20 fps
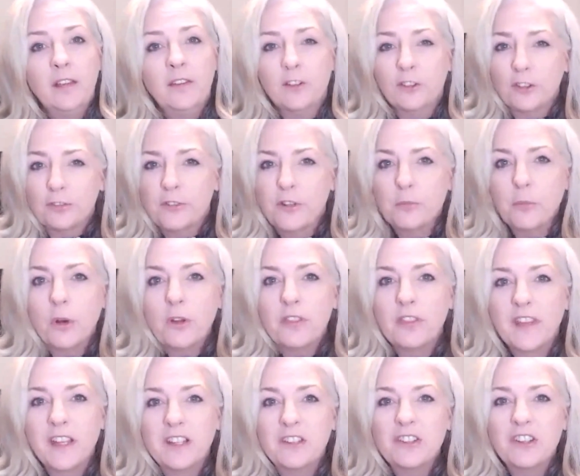There's a few
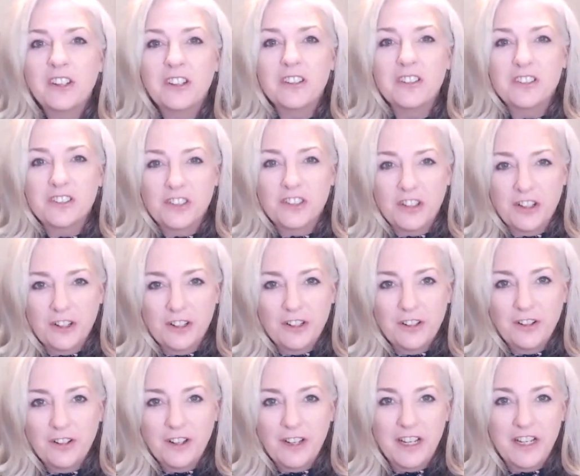more things to
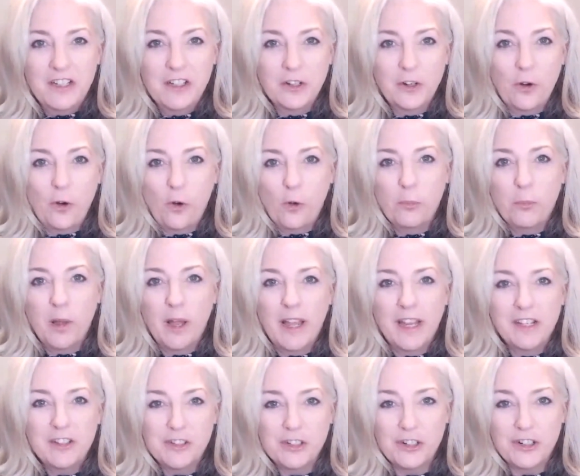consider in your home
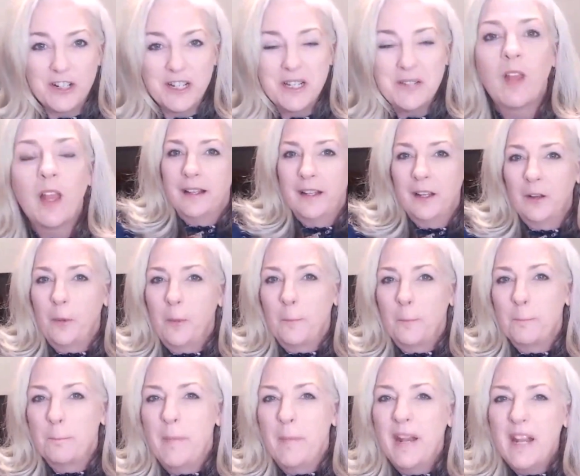buying journey. Now,
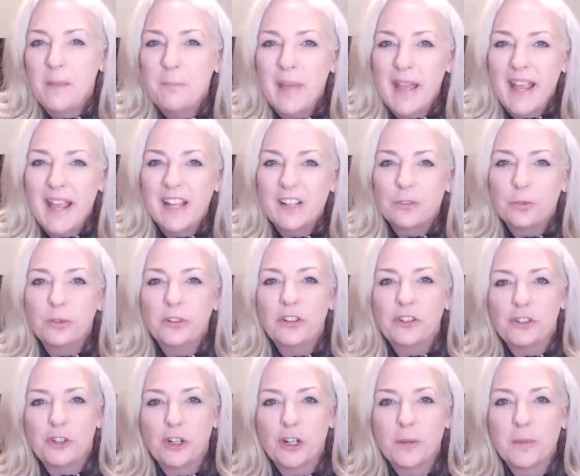many banks will
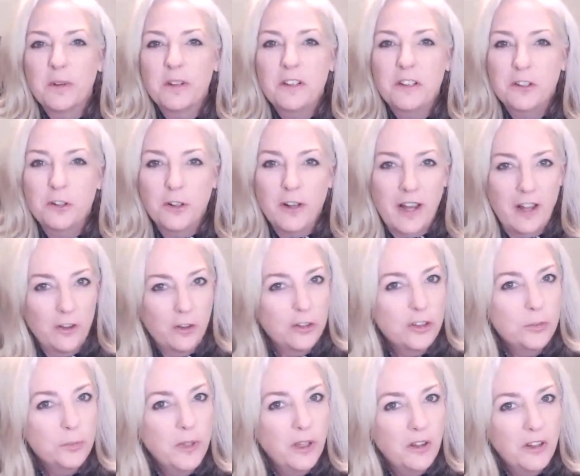determine your
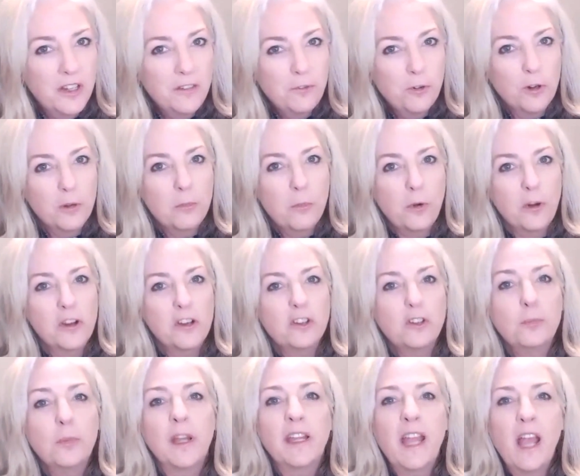eligibility for a
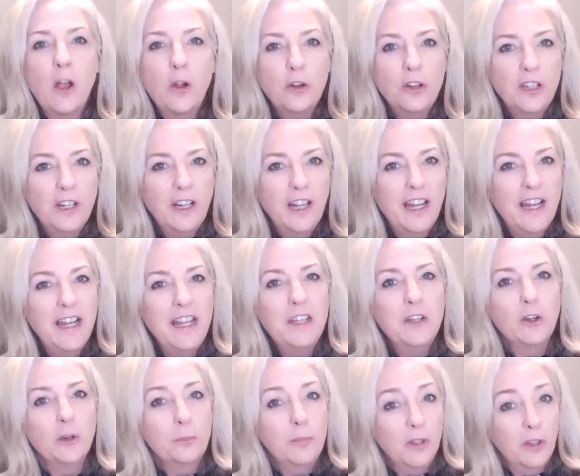mortgage by calculating
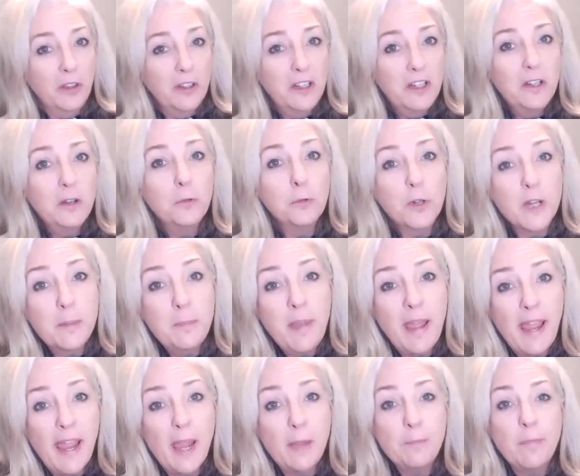your ability to
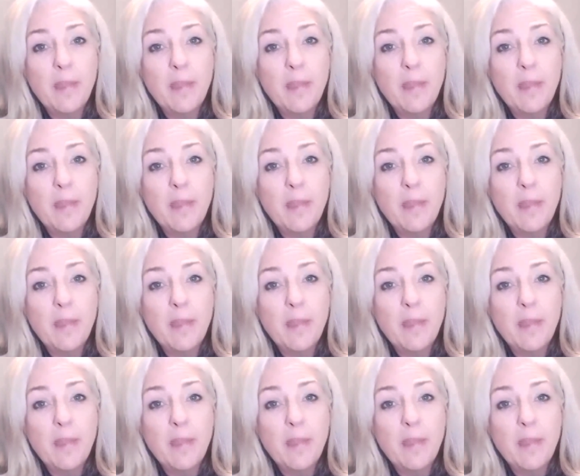repay